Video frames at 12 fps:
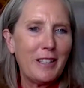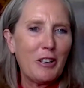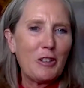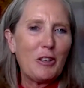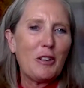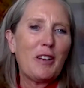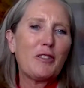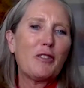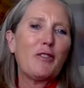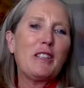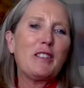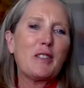you know, you don't have to
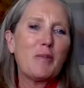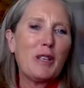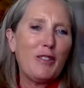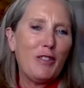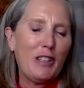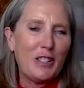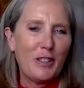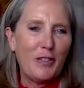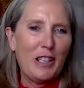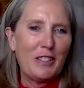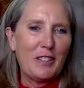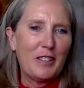face somebody face to
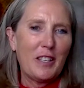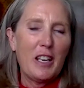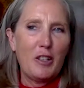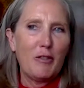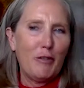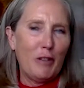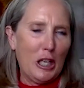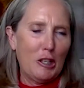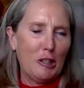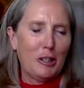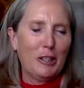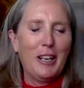face and say hey, you're
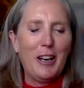fired.